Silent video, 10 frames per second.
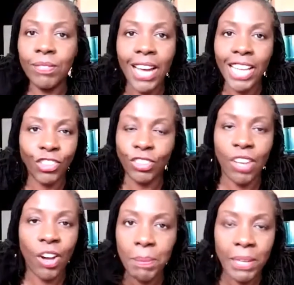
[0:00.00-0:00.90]
I just
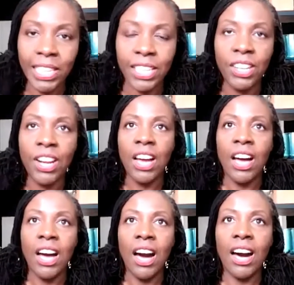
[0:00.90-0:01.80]
can't be here.
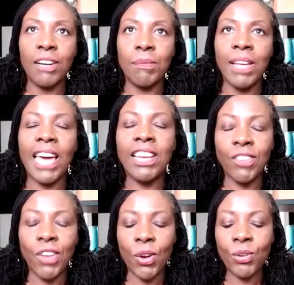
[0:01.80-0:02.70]
And
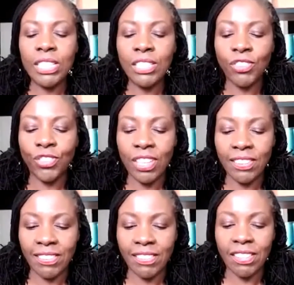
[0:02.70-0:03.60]
it only
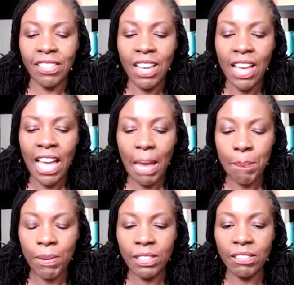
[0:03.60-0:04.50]
just
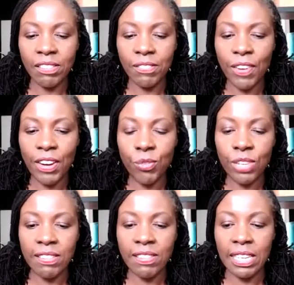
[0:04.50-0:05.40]
happened very
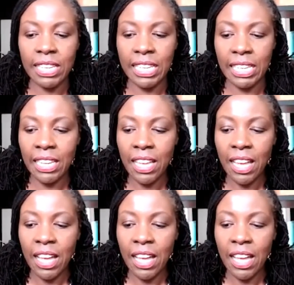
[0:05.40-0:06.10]
recently,